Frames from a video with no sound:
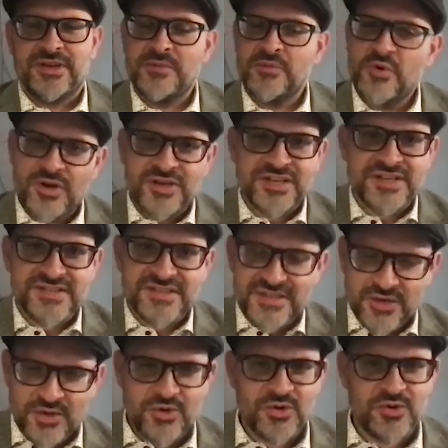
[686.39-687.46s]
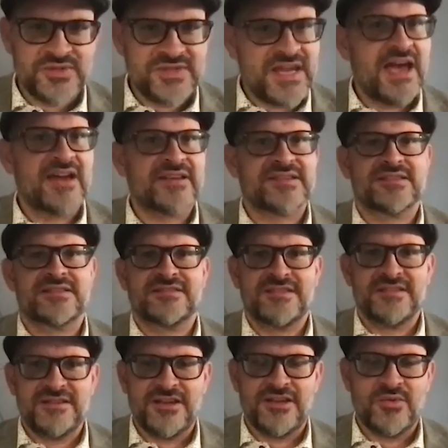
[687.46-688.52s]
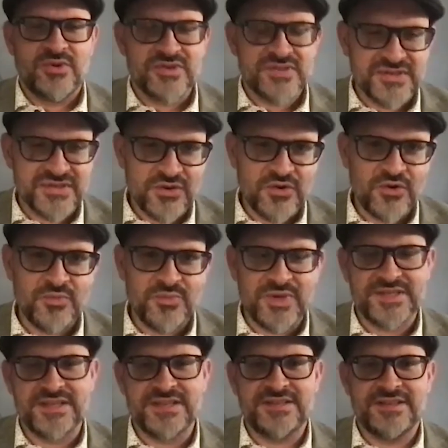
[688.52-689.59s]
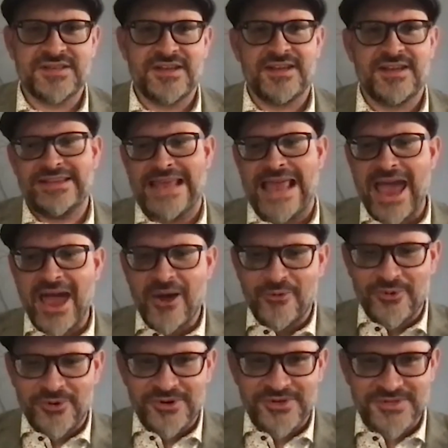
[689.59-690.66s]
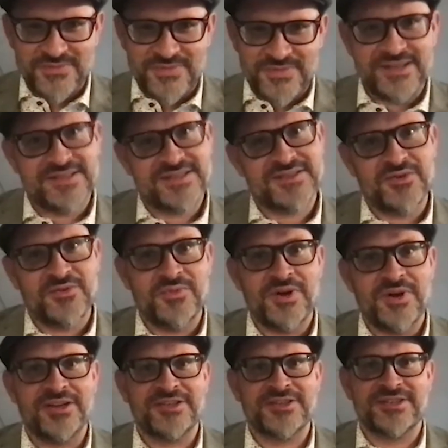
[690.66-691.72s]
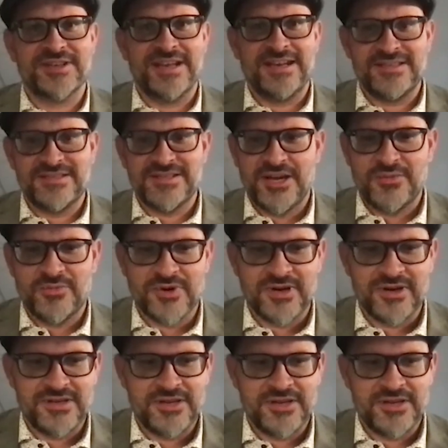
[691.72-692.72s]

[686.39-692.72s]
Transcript: I mean, we're just so taxed today. We're so busy today, and the hours mean so much. And anytime we're,